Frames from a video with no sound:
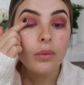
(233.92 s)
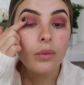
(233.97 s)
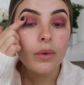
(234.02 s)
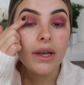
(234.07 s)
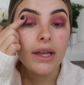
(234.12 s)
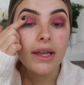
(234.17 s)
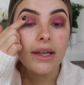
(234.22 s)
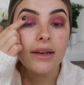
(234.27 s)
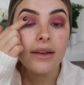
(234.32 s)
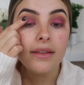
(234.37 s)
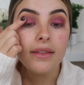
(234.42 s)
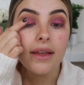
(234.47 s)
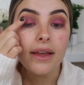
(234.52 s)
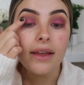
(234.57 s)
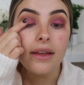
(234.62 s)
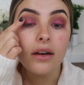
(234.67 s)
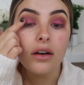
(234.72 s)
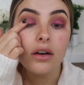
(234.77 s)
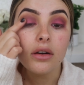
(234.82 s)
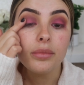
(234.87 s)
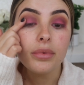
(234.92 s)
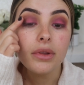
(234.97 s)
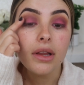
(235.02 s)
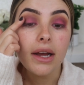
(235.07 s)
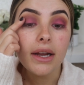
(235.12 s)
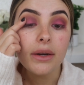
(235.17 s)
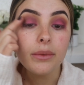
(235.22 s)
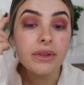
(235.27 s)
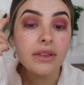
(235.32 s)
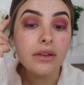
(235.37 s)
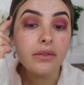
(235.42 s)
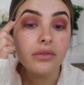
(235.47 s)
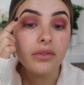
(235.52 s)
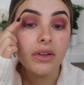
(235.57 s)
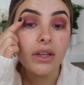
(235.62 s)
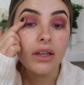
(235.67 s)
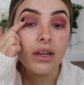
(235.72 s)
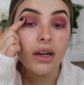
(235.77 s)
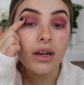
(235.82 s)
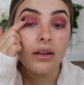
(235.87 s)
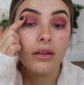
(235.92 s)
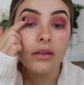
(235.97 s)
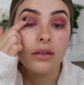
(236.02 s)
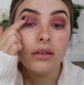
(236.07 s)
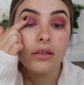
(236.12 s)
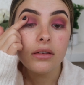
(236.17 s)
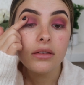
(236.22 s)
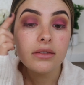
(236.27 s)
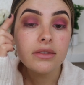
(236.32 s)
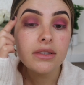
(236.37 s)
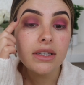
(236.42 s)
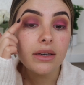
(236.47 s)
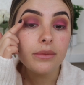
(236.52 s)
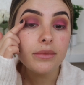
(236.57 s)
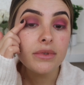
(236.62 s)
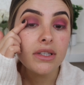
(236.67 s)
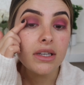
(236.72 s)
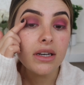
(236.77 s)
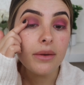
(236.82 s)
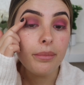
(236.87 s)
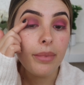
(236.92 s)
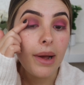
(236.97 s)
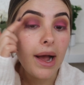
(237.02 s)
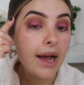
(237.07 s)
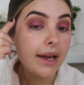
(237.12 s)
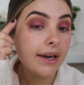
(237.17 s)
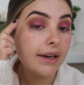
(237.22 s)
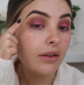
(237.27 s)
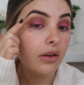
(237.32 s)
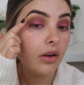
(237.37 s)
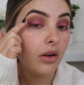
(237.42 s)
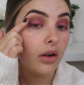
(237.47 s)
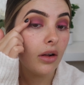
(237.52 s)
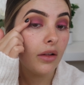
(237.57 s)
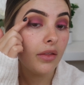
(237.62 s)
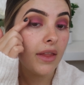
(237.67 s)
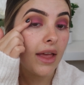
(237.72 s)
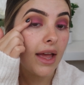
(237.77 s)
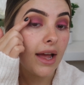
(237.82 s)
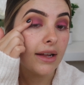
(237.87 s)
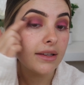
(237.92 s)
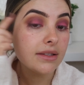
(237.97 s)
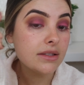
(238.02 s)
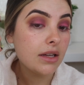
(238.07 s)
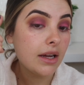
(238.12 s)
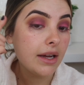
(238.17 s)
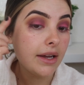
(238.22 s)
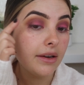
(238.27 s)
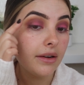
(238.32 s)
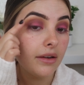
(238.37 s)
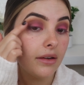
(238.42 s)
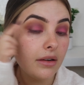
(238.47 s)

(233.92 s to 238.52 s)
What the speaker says: when they are applied with the finger. So I'm just going to pat it on the outside.